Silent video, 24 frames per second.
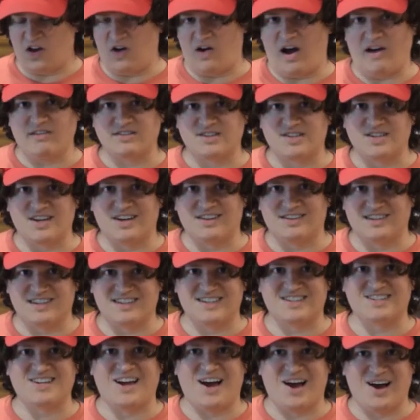though, I would say this
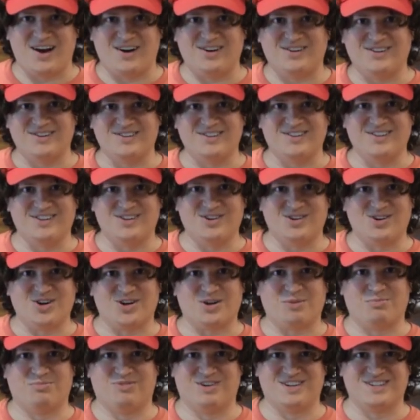is how you cook
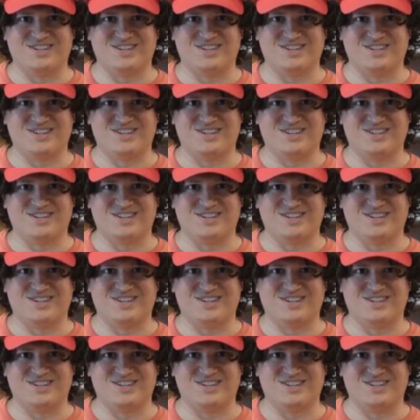a